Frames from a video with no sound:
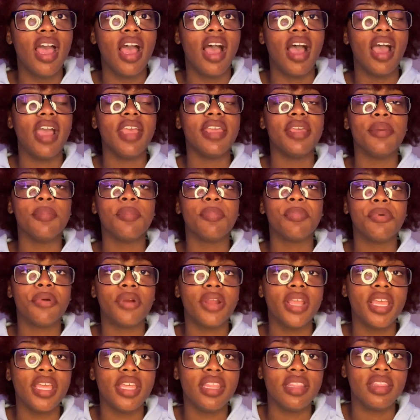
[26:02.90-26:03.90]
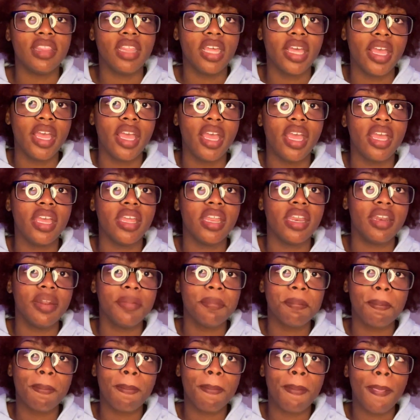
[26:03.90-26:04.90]
I am praying that
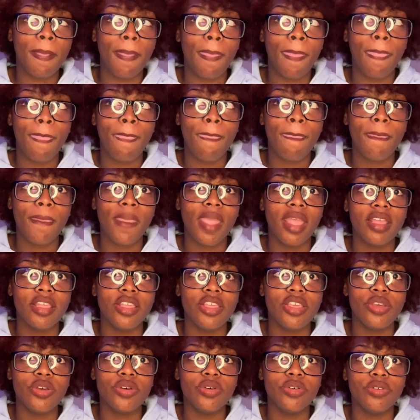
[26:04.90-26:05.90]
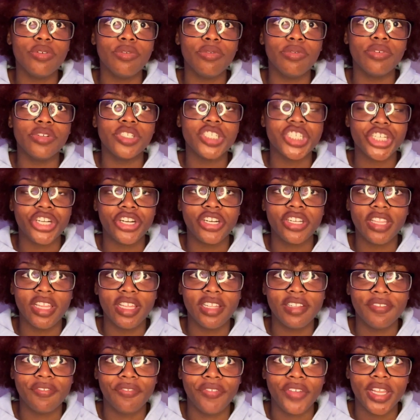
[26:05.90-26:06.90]
you share
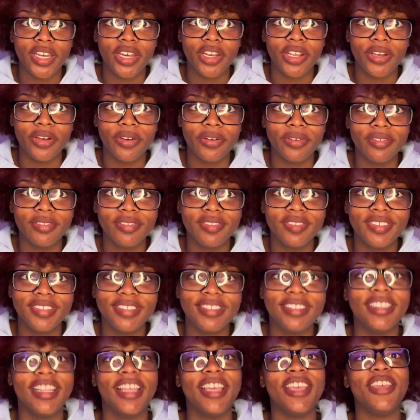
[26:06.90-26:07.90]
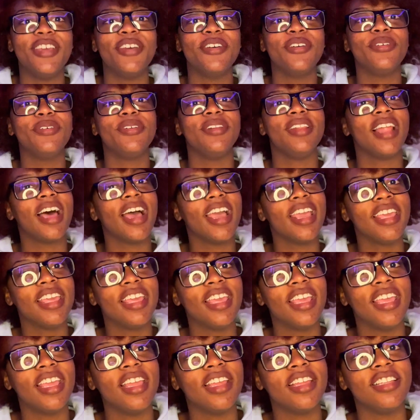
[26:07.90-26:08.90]
this video, that you like
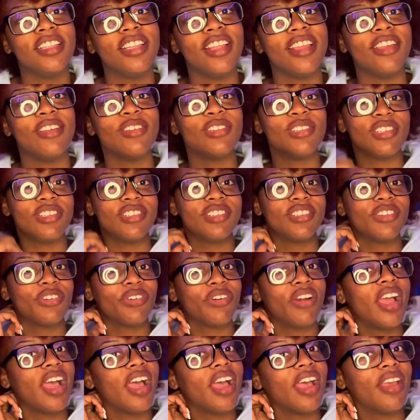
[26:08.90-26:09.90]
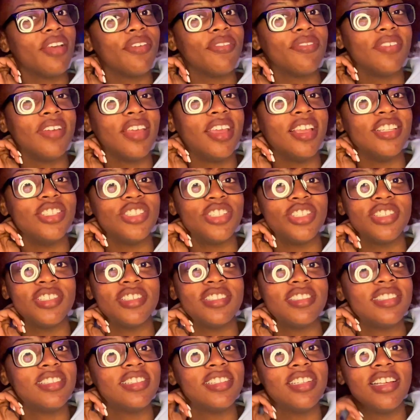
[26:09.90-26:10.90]
it, that you subscribe, and
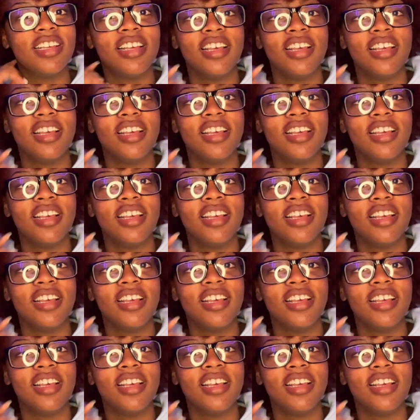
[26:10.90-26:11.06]
just